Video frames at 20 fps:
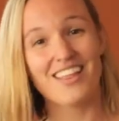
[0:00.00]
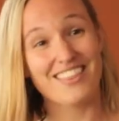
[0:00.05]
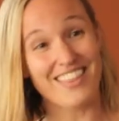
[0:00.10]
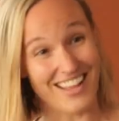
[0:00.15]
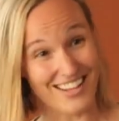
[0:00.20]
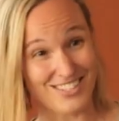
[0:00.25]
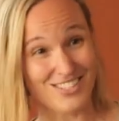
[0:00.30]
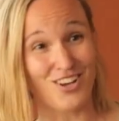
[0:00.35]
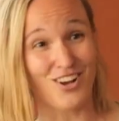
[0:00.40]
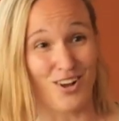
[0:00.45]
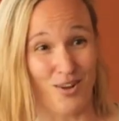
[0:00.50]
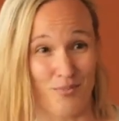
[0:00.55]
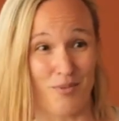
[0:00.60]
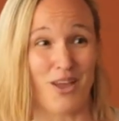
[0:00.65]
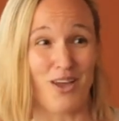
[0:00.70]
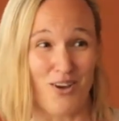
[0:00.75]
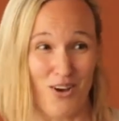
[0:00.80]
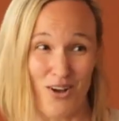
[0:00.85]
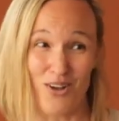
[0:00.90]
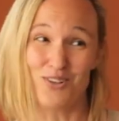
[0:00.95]
that tongue
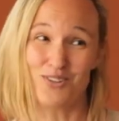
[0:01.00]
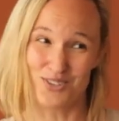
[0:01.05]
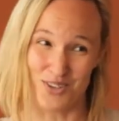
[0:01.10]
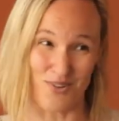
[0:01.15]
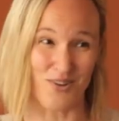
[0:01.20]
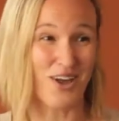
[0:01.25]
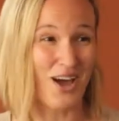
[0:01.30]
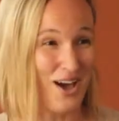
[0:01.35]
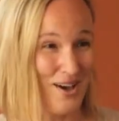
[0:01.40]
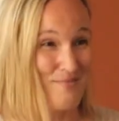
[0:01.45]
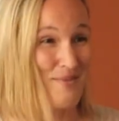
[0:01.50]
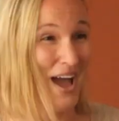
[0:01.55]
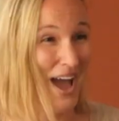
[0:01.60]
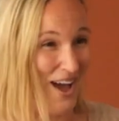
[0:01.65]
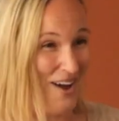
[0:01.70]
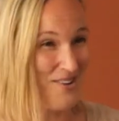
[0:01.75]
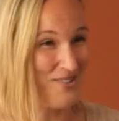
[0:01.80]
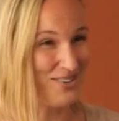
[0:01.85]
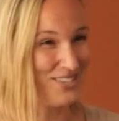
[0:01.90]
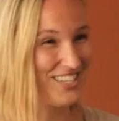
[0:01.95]
may also come
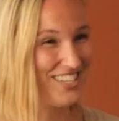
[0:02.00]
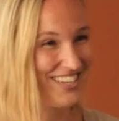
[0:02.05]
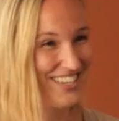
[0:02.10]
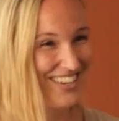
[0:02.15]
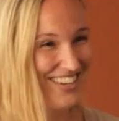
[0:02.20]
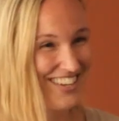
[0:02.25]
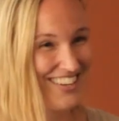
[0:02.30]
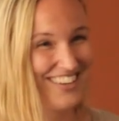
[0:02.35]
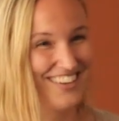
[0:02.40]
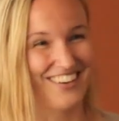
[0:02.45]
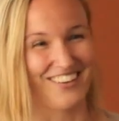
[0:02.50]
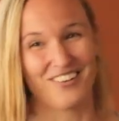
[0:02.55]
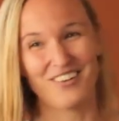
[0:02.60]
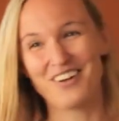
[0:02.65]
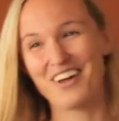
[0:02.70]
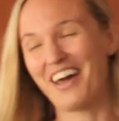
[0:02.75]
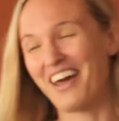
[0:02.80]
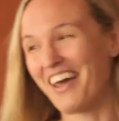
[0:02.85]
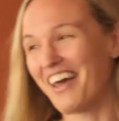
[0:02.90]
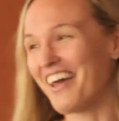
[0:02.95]
out,
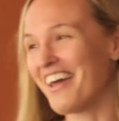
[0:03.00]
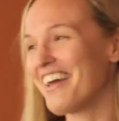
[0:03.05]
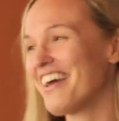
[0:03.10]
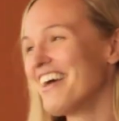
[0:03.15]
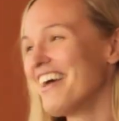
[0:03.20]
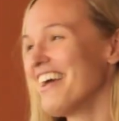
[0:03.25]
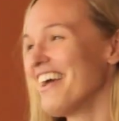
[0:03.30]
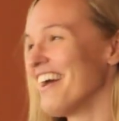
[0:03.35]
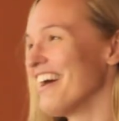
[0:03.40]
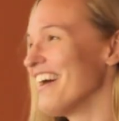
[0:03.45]
okay?